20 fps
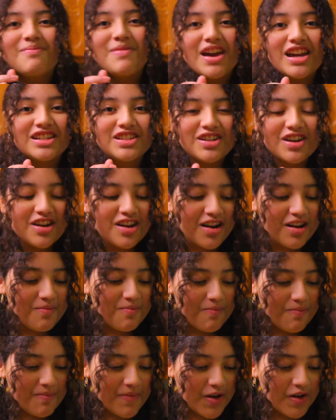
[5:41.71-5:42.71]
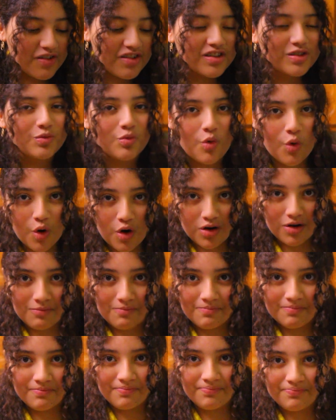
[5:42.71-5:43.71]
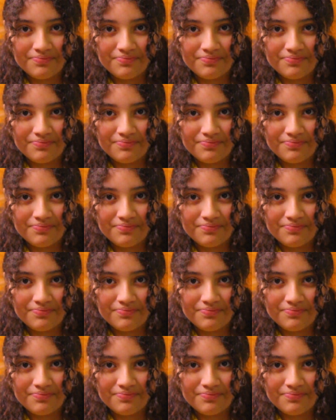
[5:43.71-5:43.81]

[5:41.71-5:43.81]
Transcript: Make sure your milk is warm.